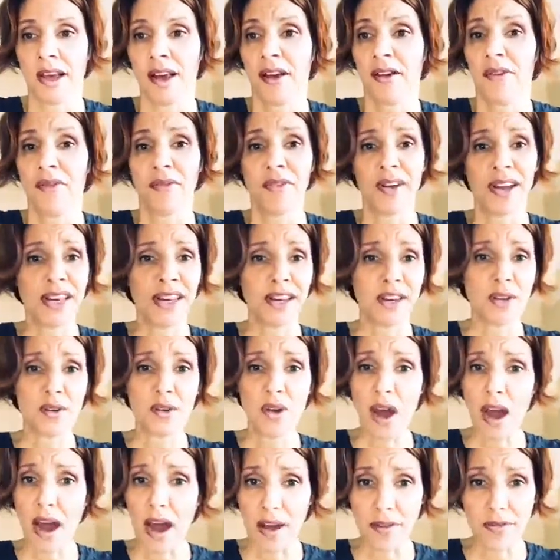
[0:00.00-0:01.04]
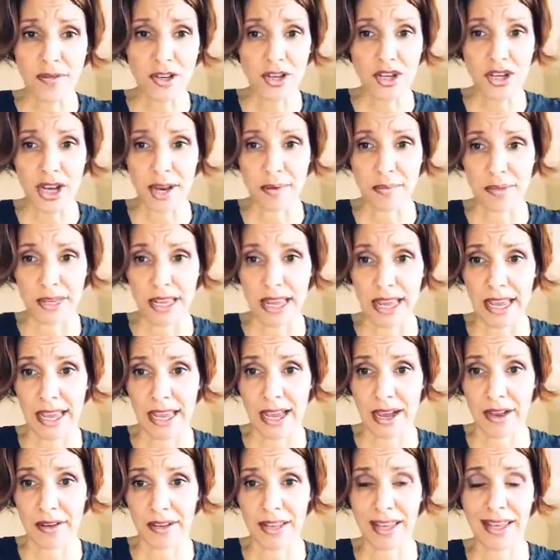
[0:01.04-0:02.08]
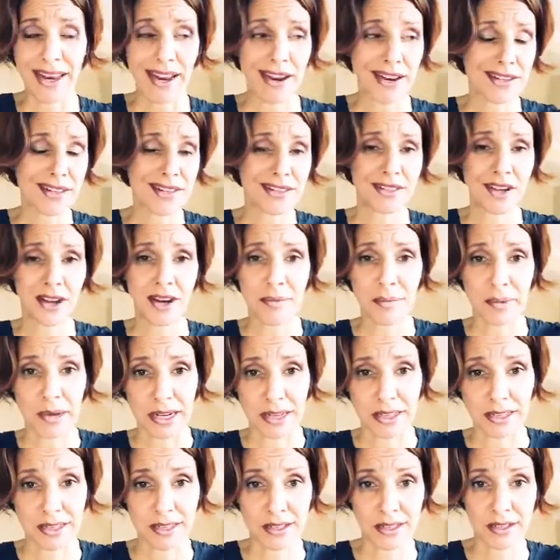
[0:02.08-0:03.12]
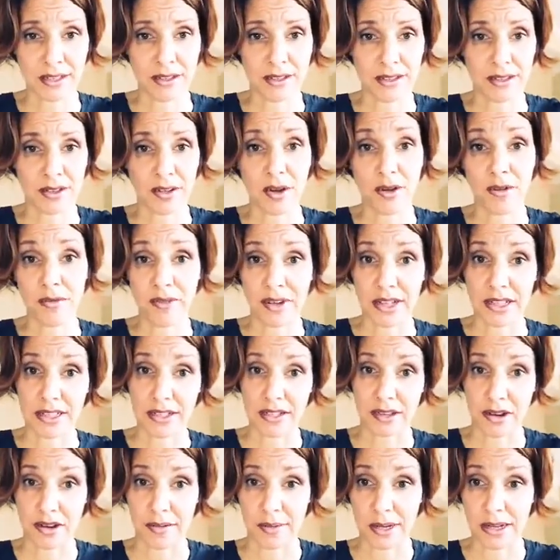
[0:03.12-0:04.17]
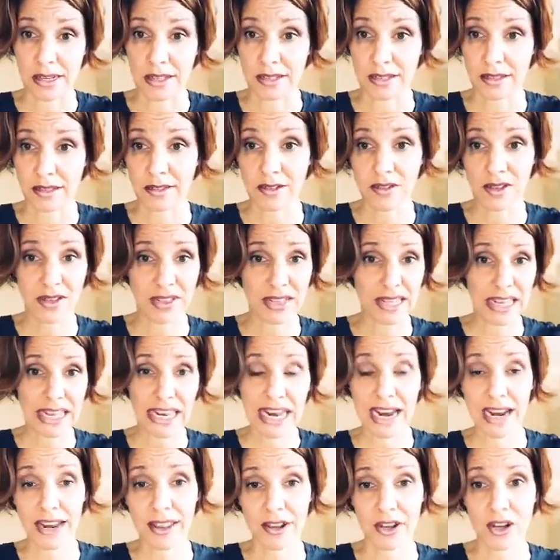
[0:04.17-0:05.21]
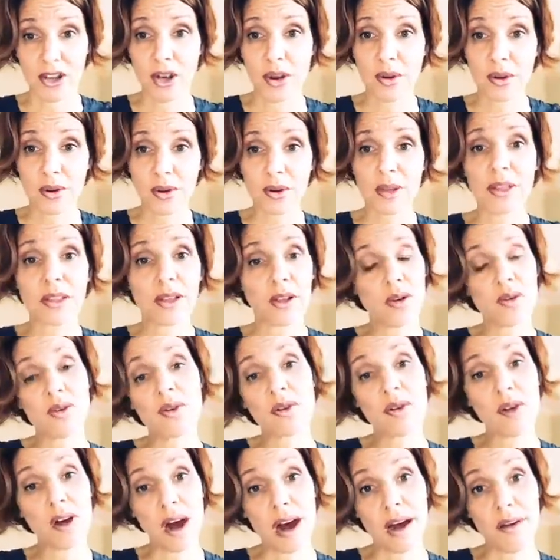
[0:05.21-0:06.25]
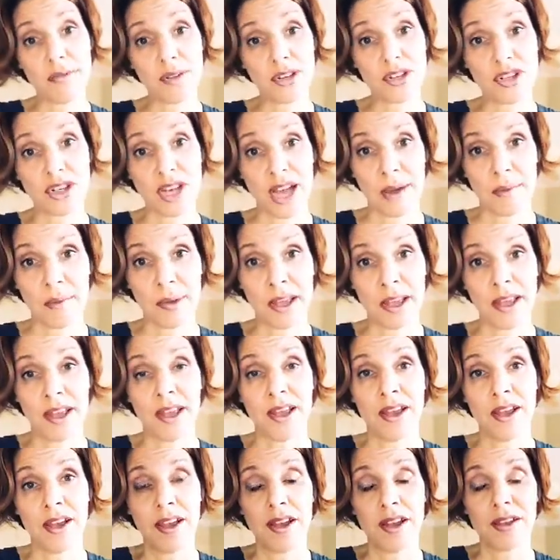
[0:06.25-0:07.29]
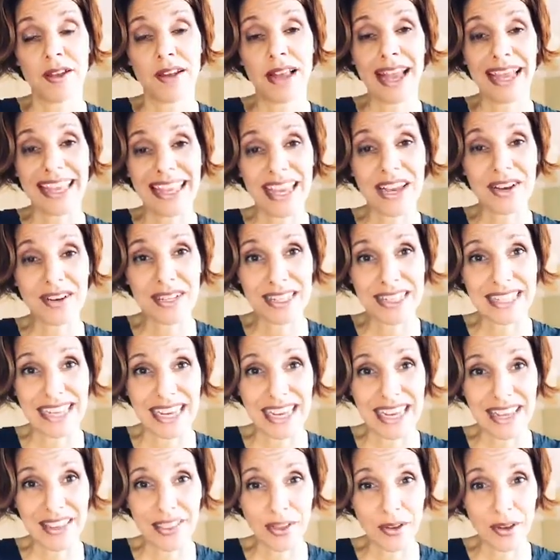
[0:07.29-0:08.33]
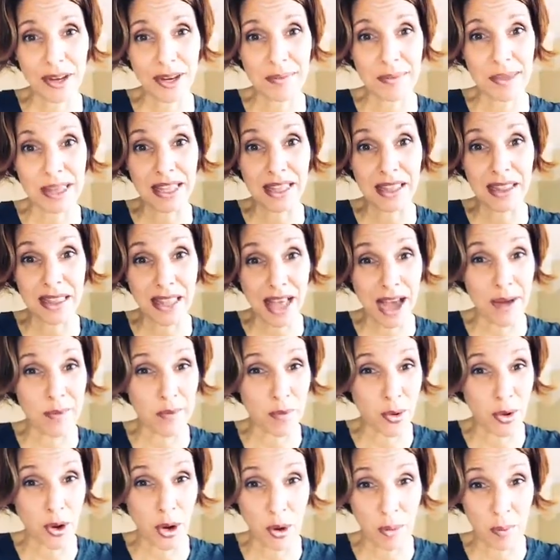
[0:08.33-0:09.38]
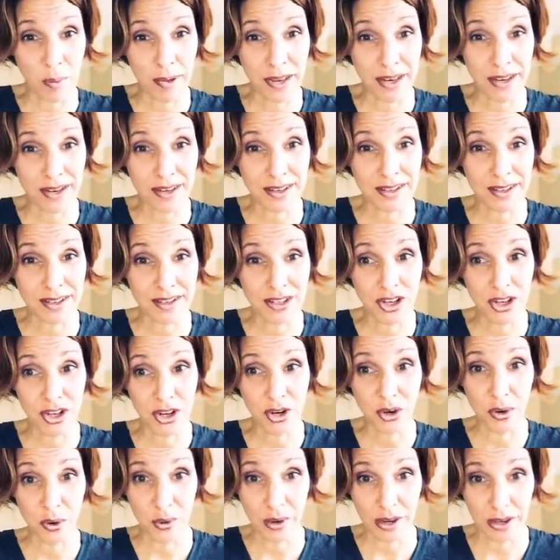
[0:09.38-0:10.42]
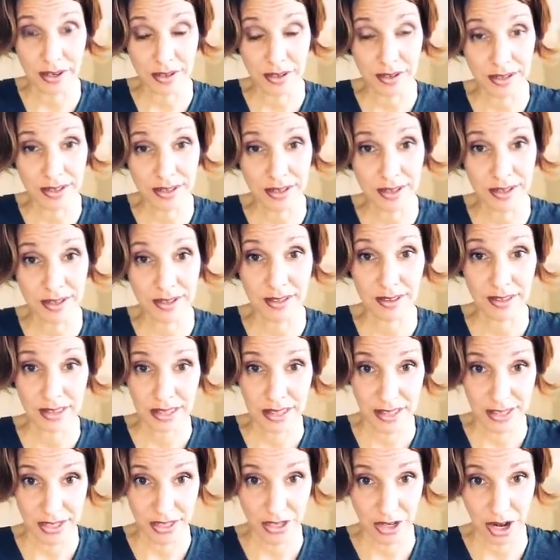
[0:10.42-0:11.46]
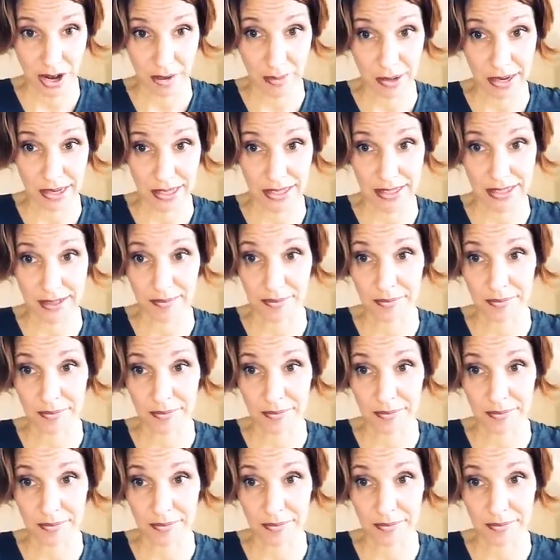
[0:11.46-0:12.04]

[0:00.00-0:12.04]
Find a new coffee shop to hang out. Get out of Starbucks. No offense, Starbucks. Just get out of there. Go to a local coffee shop. I guarantee they're going to be a lot more open to your oils than the Starbucks.